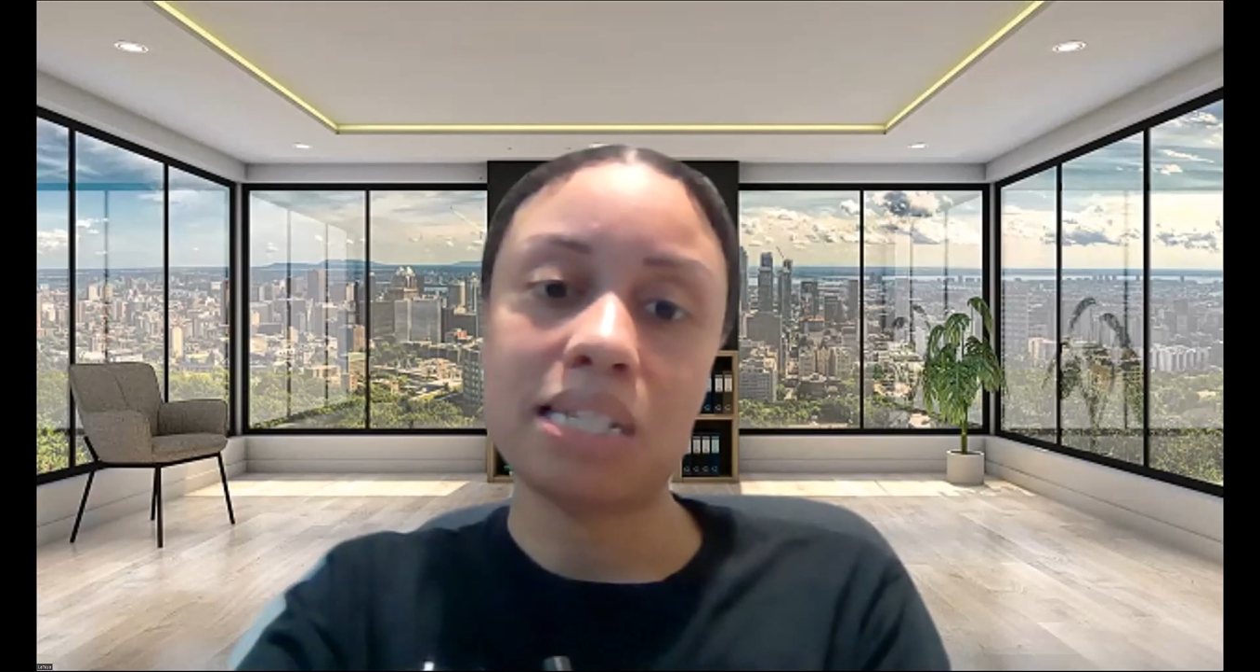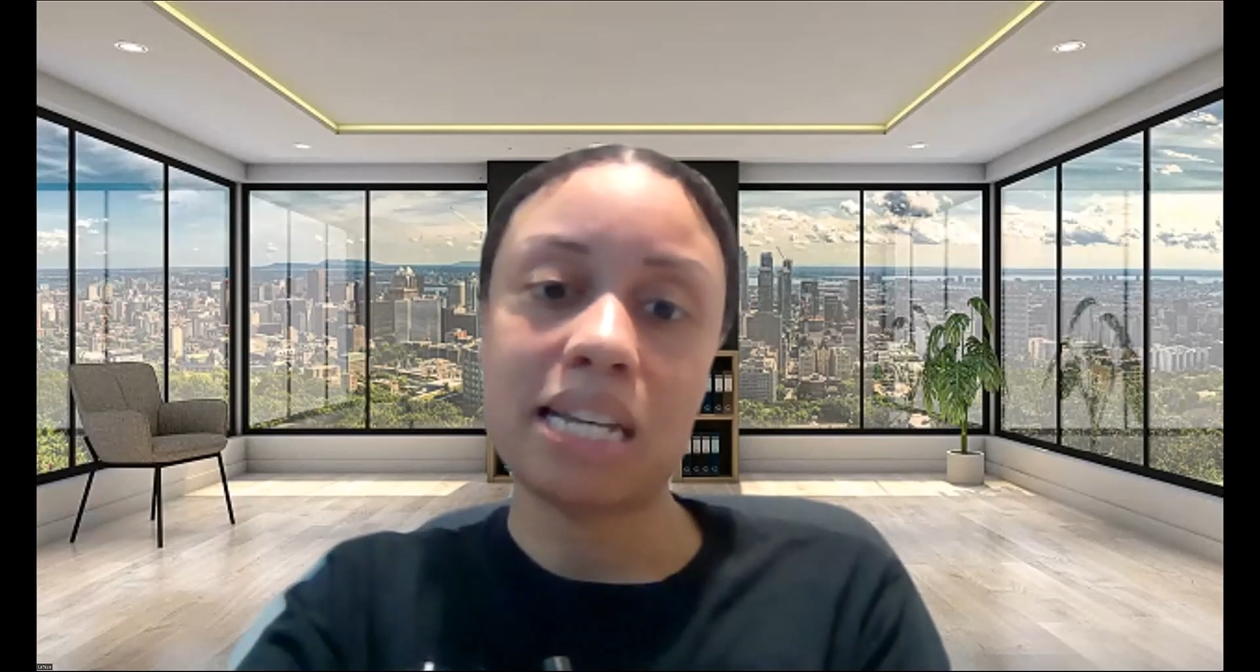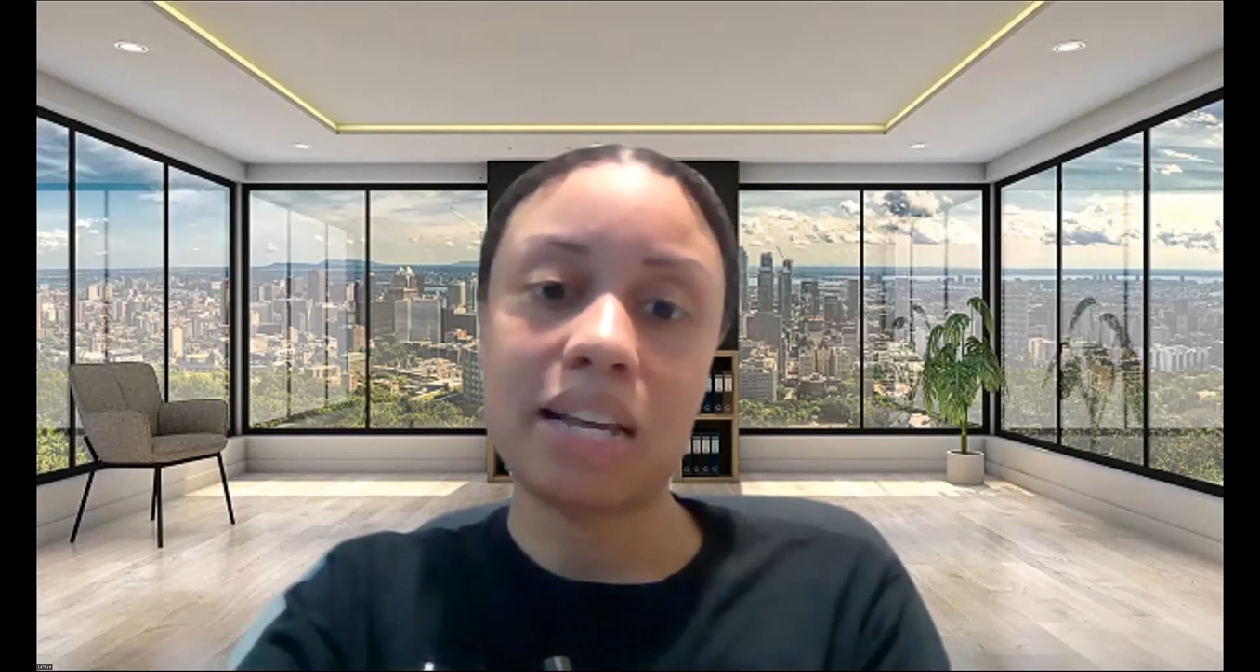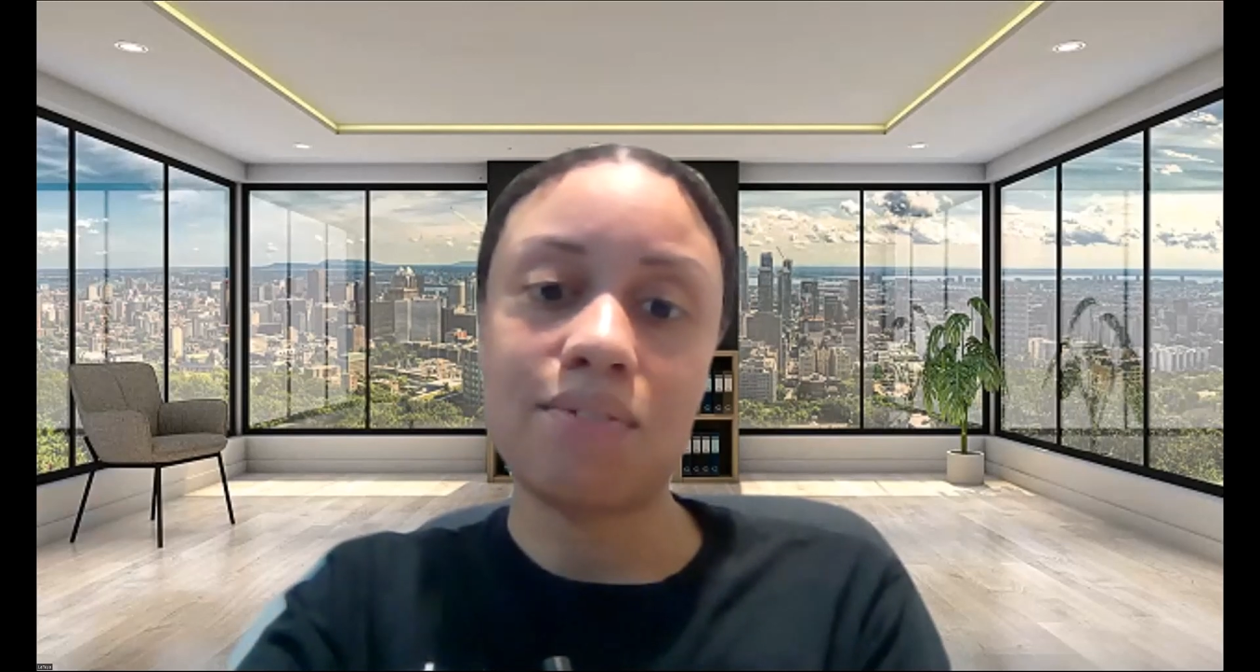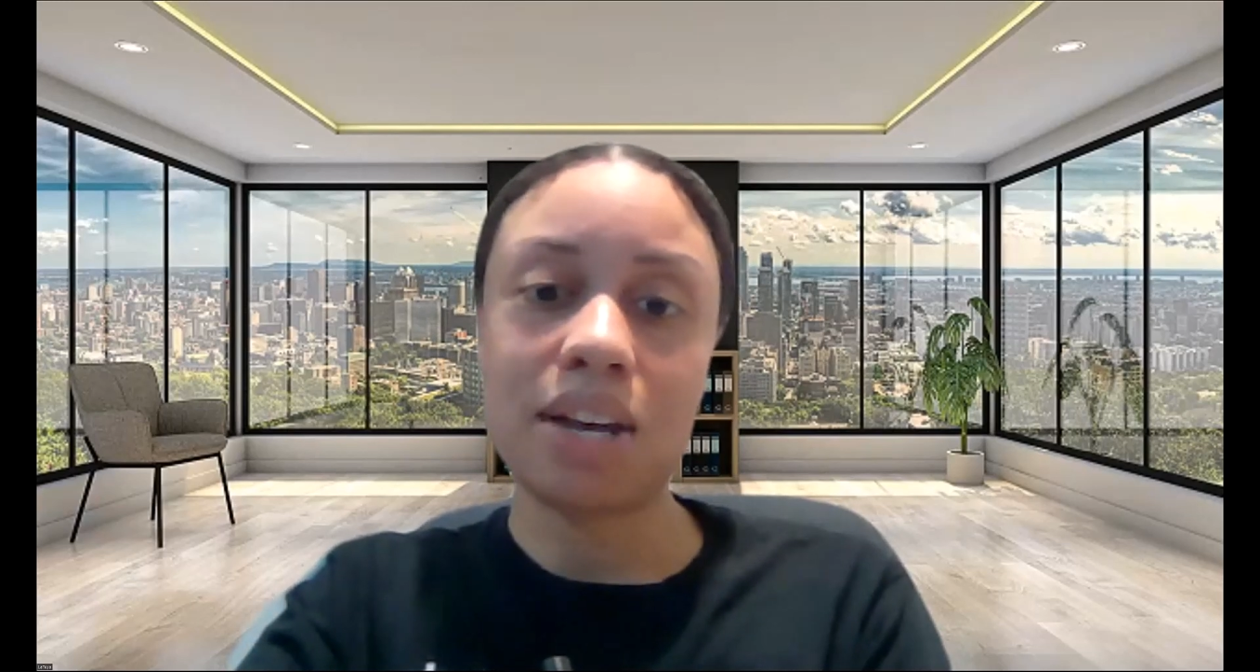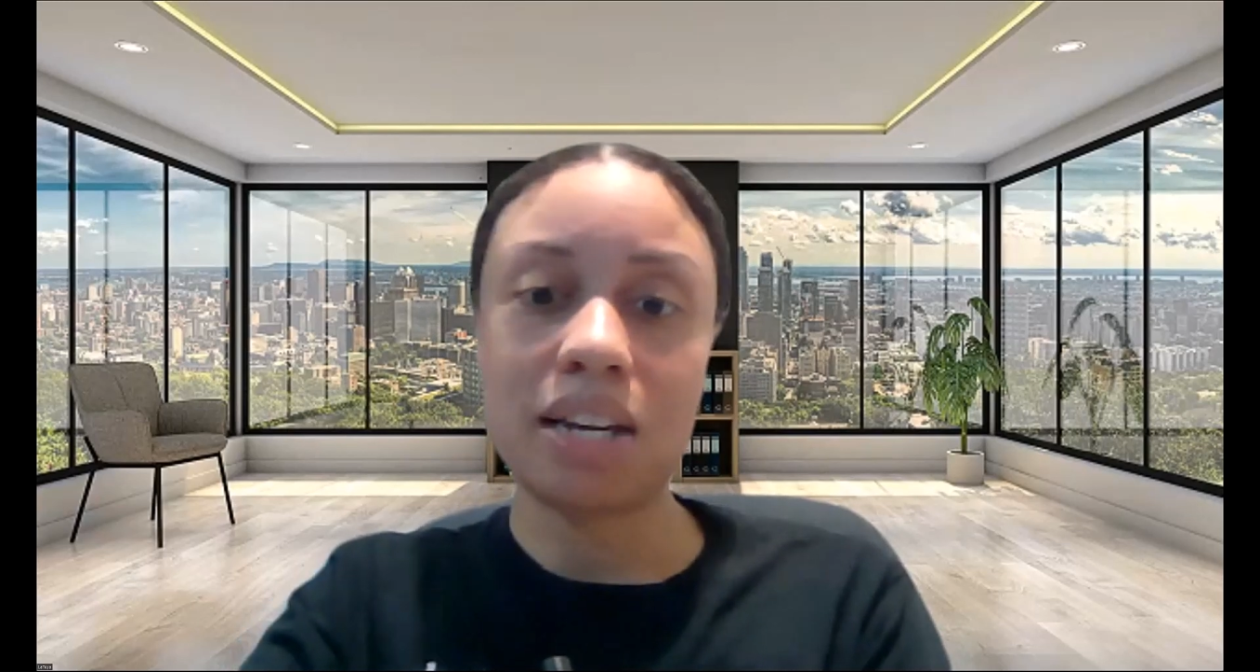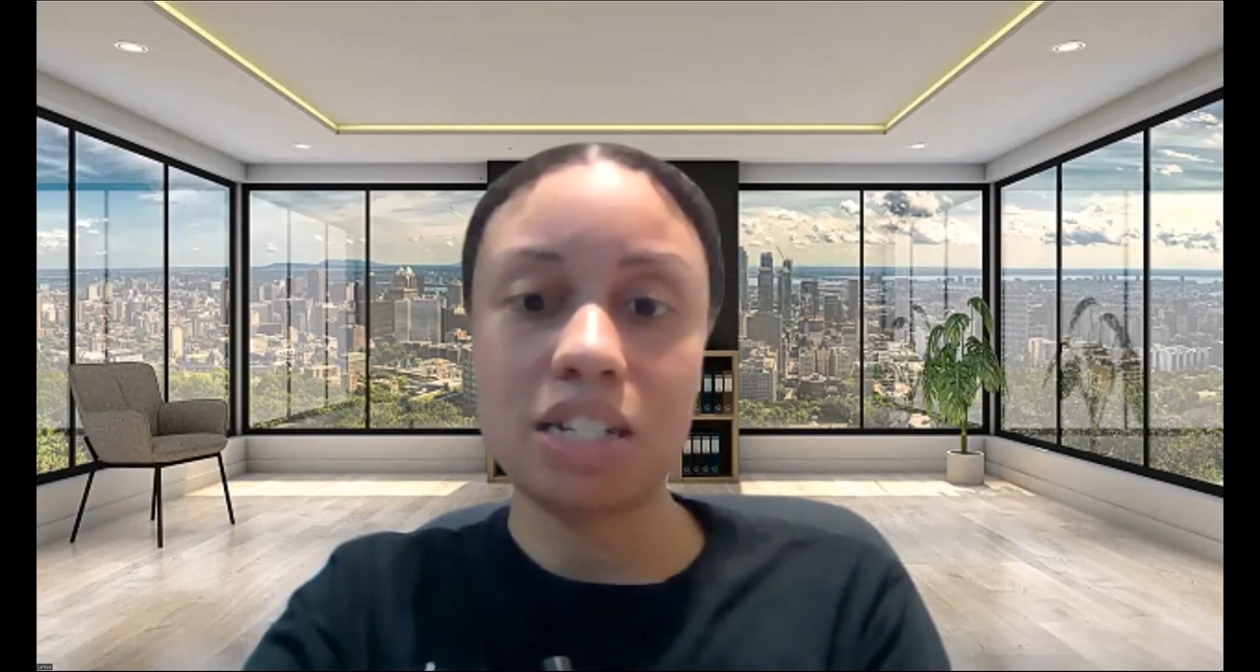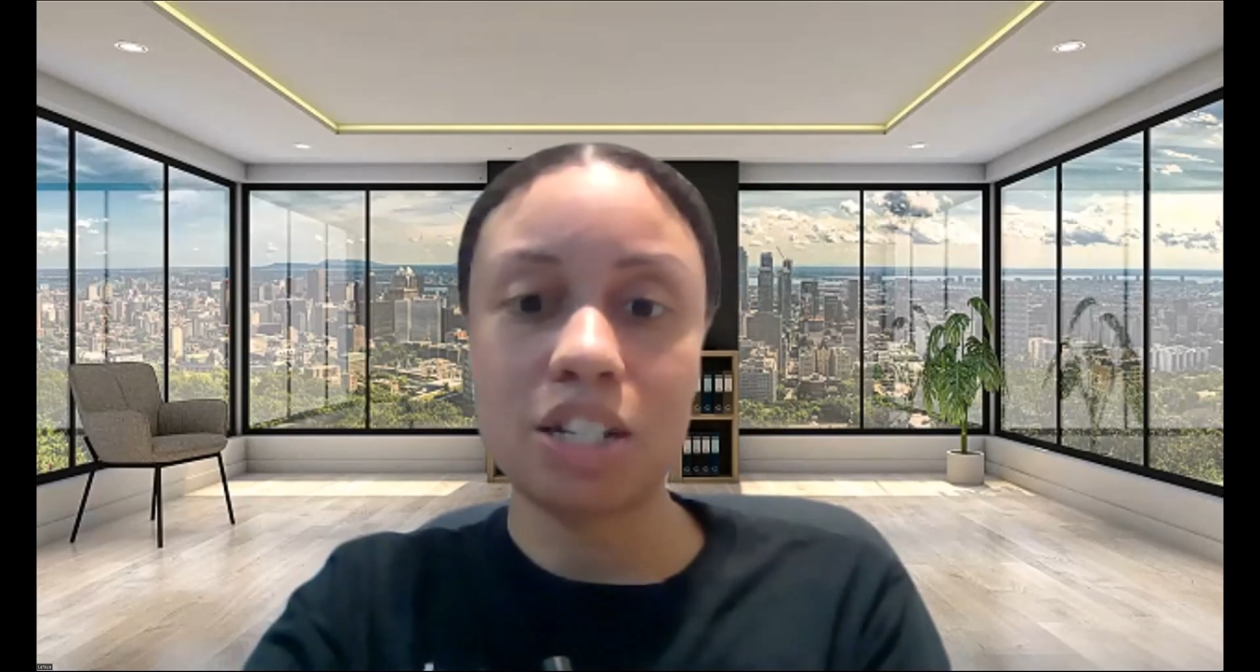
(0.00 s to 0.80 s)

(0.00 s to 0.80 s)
to take advantage